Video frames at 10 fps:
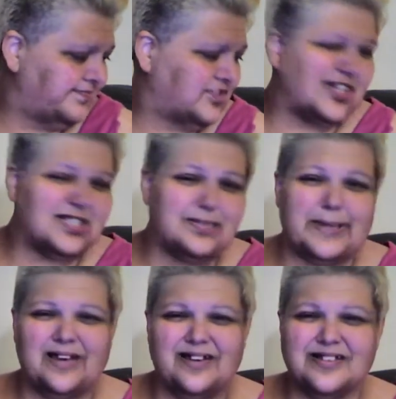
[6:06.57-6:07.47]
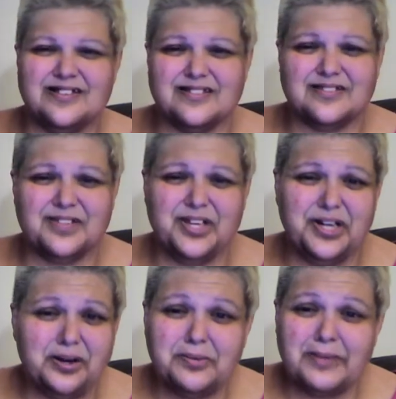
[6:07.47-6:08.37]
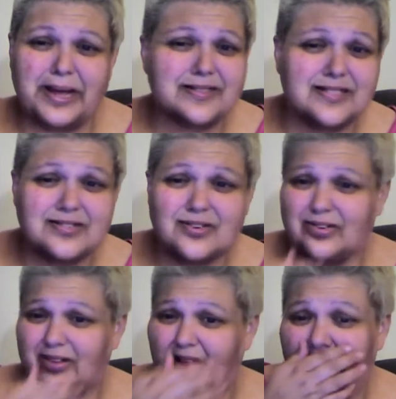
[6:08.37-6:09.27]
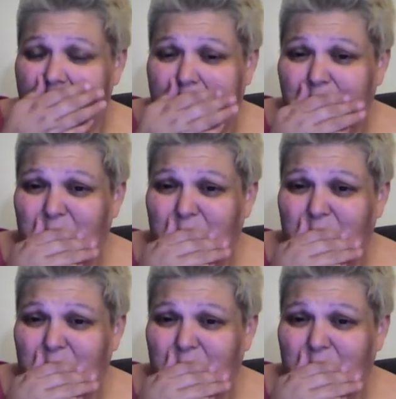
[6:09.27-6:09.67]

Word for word: just because, you know, magazines are a lot.